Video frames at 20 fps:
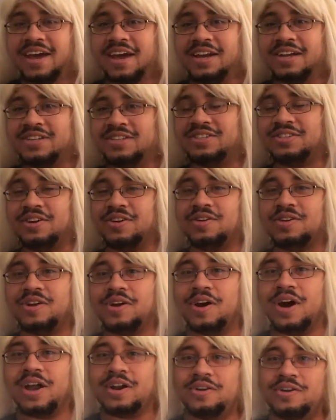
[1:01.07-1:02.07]
I just don't
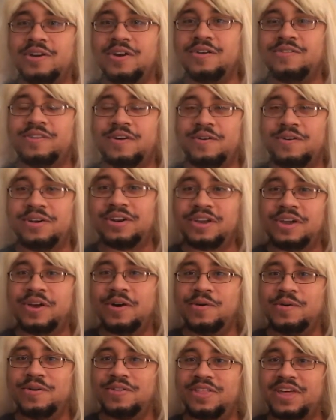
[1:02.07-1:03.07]
know. I don't know if I want to
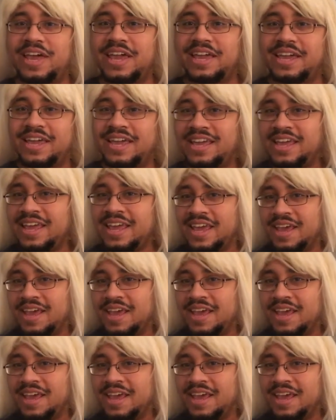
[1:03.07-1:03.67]
go with like